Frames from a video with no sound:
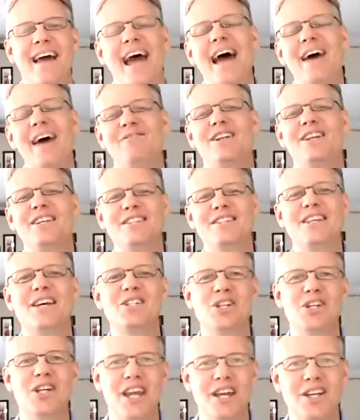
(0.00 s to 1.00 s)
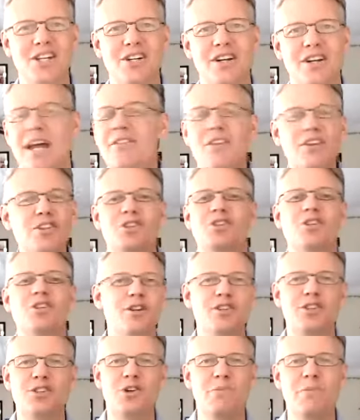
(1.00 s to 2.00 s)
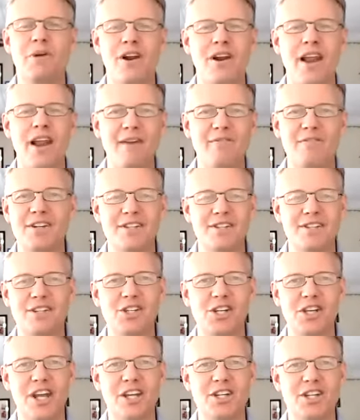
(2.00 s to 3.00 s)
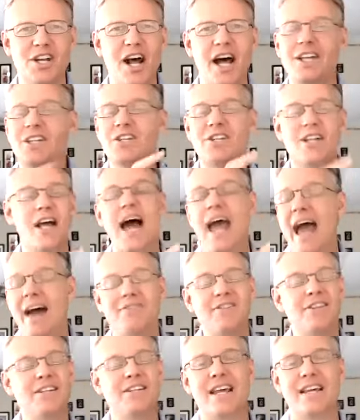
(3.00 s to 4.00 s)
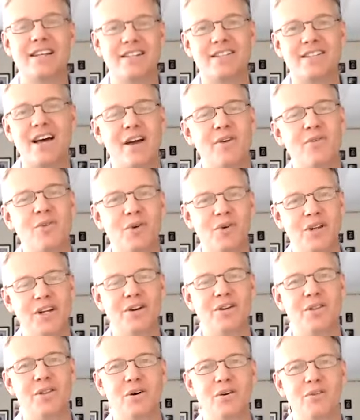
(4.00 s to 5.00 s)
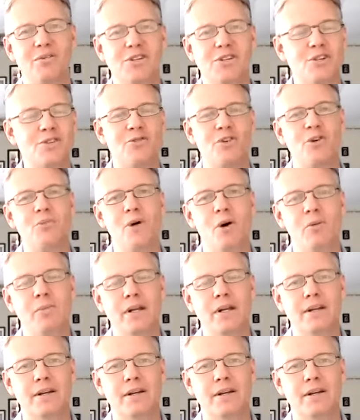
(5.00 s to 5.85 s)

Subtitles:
Adventist education. And this is not a sermon on Adventist education. I have to take a side road here, though, just for a moment.